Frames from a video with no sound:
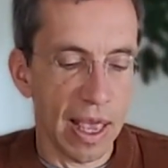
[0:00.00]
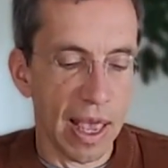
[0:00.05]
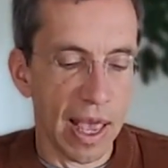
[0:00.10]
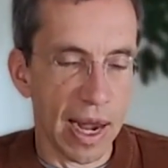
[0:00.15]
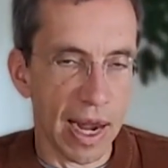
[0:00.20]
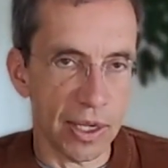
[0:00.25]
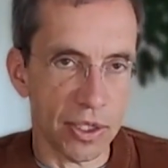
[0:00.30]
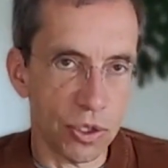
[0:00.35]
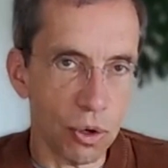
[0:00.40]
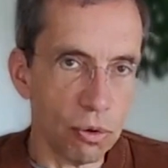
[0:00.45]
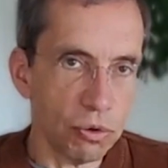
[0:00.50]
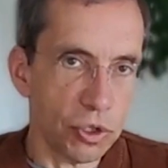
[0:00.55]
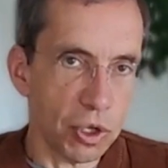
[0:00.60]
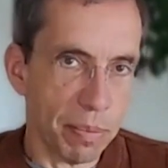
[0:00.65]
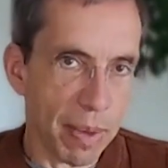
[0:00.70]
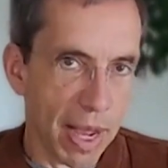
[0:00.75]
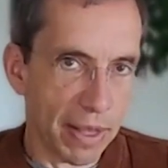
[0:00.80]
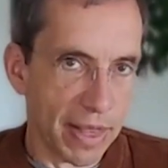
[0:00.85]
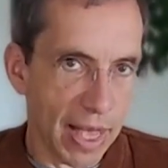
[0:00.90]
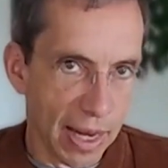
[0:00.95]
And I told you
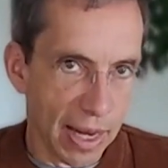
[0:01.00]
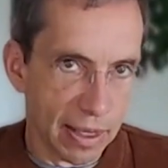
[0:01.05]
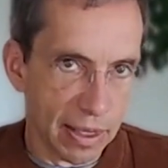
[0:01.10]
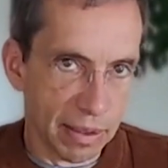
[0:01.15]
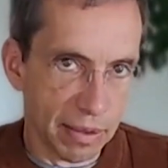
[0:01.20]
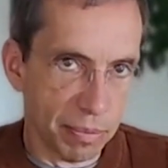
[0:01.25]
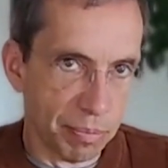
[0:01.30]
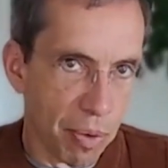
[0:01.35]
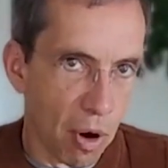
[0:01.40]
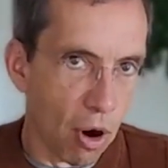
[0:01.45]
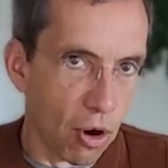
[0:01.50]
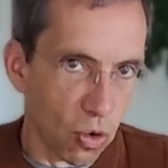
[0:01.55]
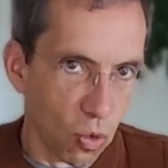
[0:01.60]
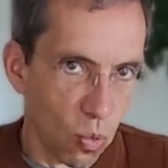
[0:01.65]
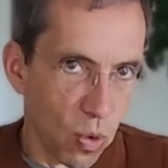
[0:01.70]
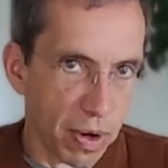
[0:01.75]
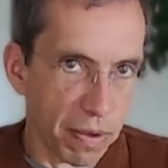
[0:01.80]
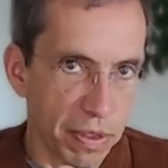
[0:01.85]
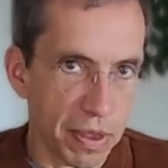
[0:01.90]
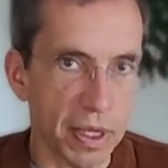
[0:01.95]
about that in part
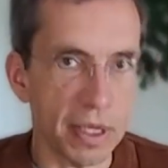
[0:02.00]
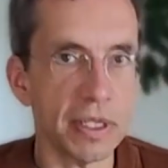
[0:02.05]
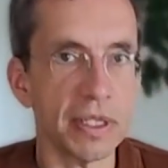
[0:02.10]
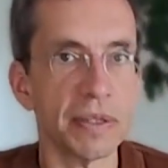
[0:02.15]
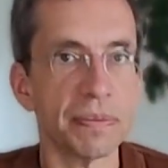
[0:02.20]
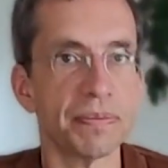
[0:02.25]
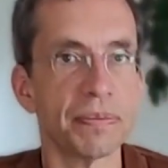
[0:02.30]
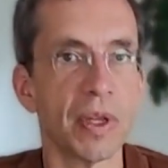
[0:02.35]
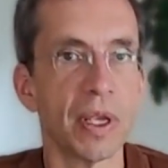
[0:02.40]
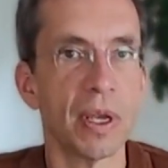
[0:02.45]
one of this.